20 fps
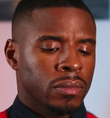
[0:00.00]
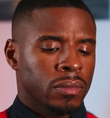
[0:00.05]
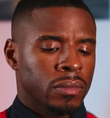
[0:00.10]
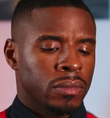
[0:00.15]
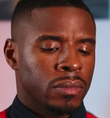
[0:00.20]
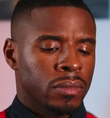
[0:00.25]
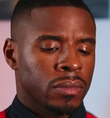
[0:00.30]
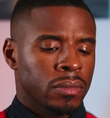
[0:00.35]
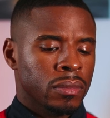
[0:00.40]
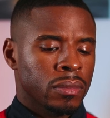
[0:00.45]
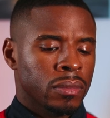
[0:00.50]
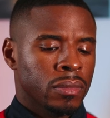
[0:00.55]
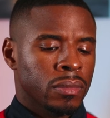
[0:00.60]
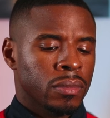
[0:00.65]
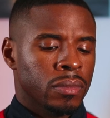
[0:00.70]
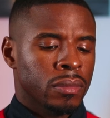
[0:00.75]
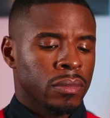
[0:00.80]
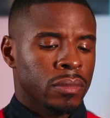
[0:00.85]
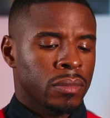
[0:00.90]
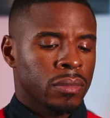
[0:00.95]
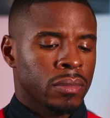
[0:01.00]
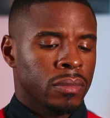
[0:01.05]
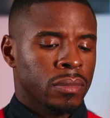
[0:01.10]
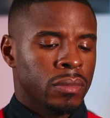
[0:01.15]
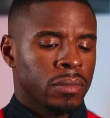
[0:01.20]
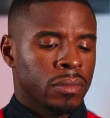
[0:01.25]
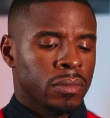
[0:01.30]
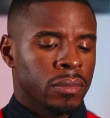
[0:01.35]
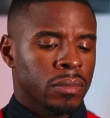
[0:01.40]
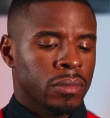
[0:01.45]

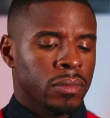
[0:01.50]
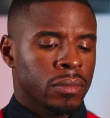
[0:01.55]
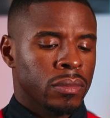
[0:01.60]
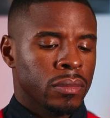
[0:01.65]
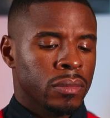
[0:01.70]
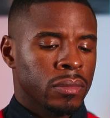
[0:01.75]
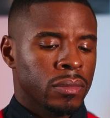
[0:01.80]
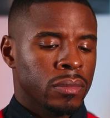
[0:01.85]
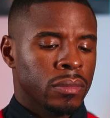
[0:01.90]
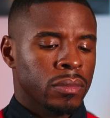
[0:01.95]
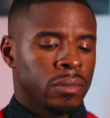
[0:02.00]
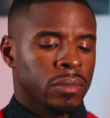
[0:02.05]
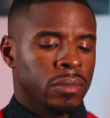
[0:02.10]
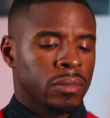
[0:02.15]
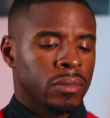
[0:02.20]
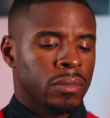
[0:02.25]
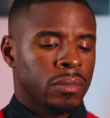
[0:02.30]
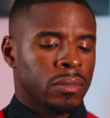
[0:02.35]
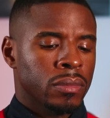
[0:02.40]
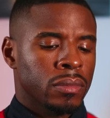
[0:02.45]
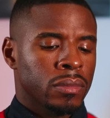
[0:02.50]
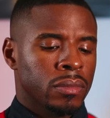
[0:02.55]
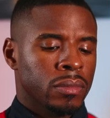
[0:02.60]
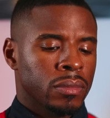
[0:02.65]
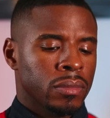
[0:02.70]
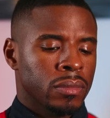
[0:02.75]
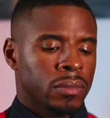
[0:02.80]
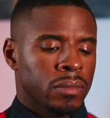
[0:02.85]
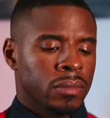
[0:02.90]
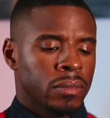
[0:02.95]

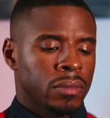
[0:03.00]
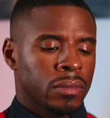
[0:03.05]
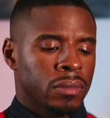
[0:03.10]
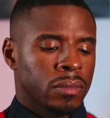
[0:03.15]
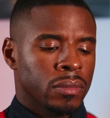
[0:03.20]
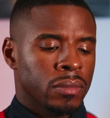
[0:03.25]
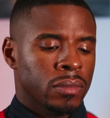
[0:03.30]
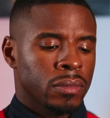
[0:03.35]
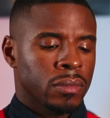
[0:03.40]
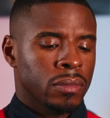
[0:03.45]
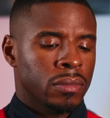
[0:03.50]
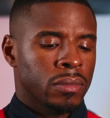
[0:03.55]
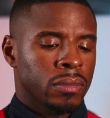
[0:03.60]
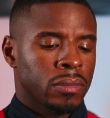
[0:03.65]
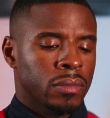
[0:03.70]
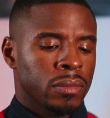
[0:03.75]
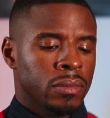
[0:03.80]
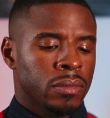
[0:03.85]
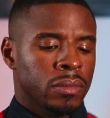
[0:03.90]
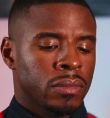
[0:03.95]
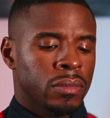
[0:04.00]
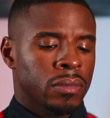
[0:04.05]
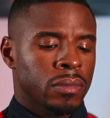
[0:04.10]
(silent)